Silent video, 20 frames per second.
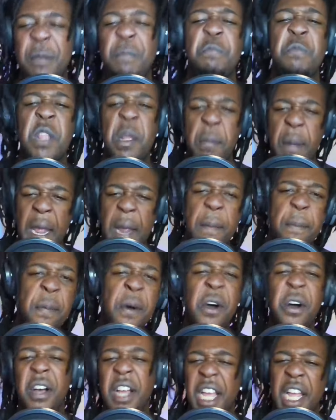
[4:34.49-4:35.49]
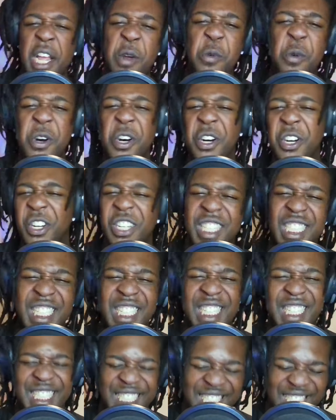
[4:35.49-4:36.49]
People equal shit.
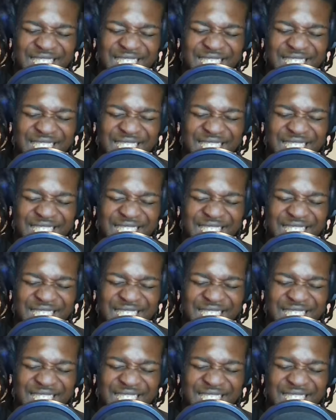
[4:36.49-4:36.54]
